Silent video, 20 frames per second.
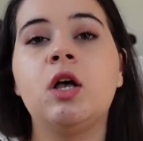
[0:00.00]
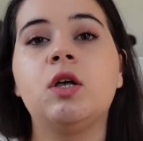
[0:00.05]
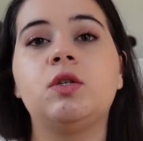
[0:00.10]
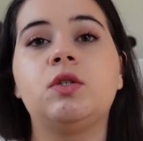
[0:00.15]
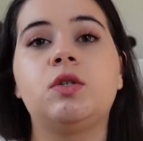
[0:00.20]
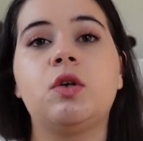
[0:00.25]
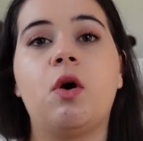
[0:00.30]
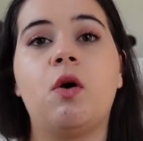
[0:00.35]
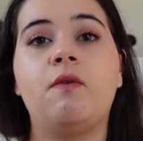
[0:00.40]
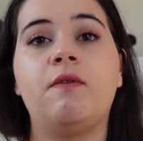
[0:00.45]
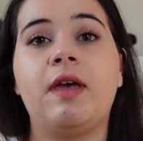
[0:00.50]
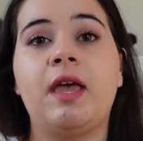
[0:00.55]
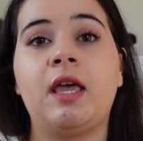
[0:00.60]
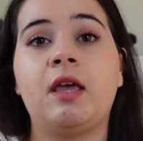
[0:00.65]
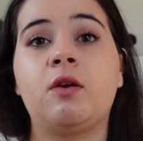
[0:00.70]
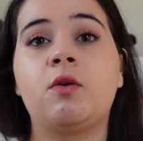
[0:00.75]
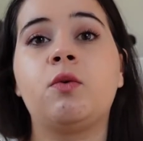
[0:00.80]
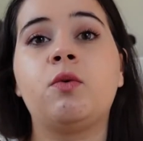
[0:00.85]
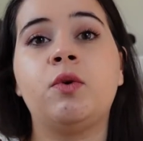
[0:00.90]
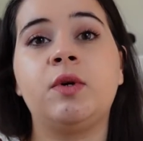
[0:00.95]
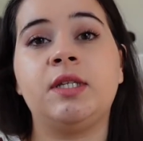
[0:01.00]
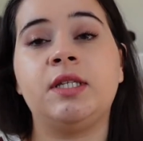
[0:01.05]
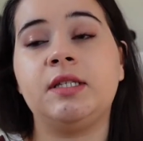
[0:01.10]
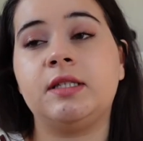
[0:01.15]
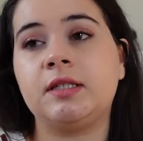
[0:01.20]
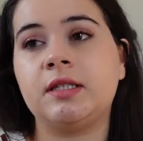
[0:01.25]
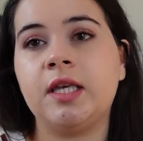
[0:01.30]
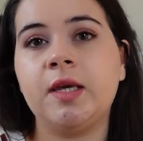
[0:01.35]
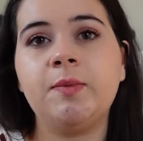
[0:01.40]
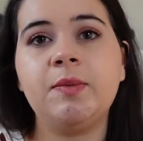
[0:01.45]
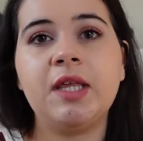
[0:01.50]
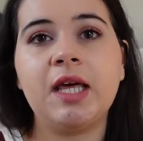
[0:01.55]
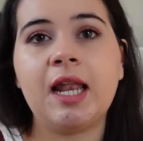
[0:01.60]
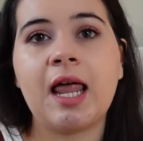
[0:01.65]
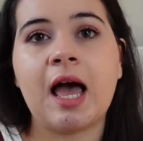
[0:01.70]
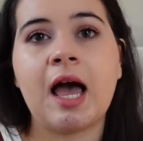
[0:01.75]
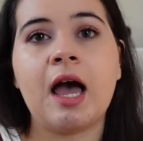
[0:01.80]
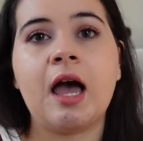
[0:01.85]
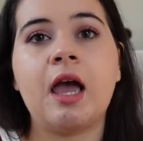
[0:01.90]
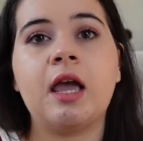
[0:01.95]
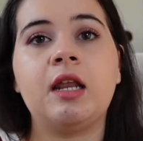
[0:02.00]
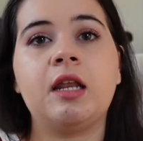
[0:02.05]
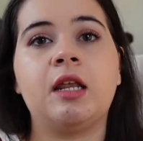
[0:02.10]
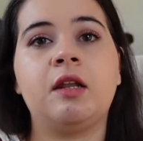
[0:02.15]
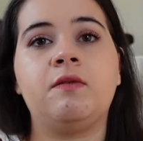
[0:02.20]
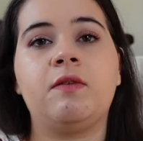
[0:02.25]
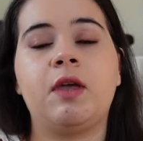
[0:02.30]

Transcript: so they could skip the line and